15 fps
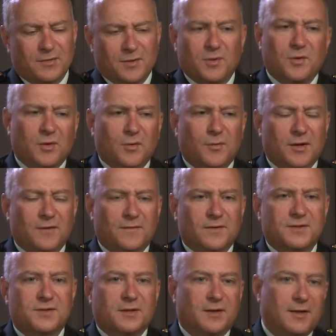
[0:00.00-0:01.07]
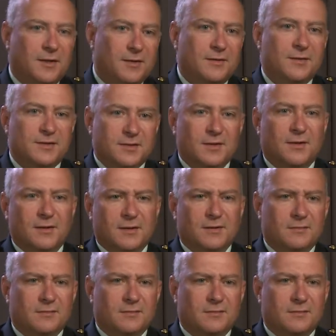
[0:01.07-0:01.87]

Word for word: you know, we can fix it later, etc.,